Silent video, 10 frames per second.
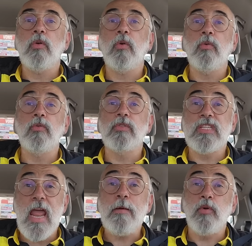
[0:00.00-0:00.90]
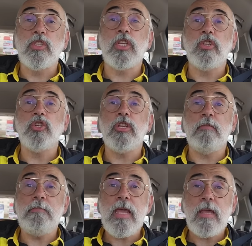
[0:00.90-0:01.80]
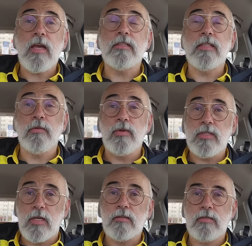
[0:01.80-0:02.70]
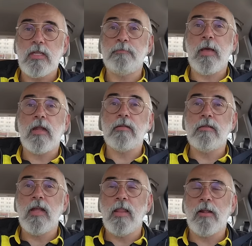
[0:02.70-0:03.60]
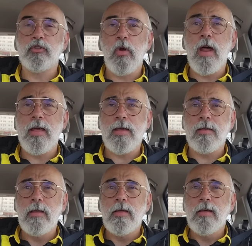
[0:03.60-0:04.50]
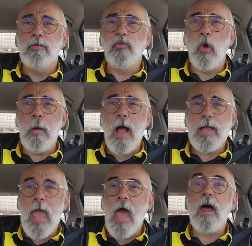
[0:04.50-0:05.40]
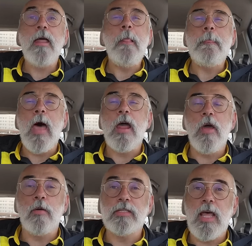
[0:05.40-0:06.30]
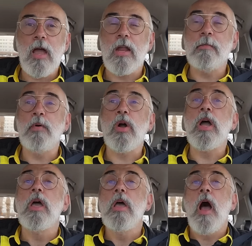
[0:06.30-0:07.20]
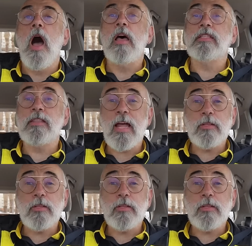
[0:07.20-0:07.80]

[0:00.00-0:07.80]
whose name was Shimi, because it was a Tibetan electronic robot cat. I know, it's that kind of book. So